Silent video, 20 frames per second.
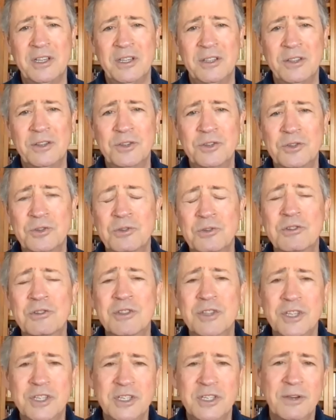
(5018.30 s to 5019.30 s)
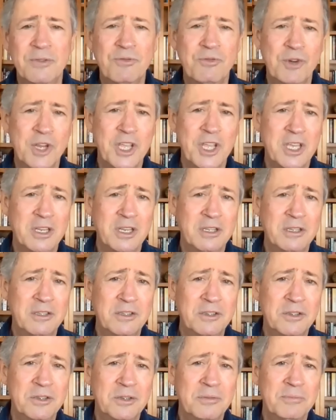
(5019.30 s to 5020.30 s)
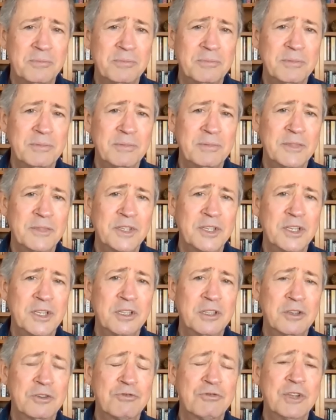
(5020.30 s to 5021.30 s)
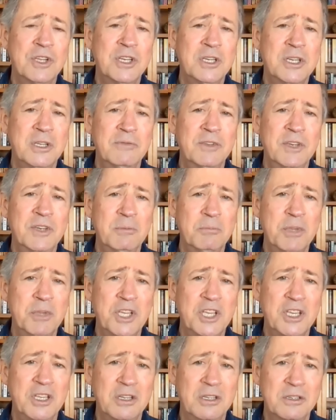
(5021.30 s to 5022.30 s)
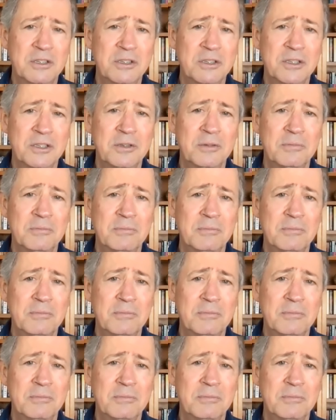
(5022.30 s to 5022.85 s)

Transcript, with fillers: the sooner the suffering ends and the creativity begins.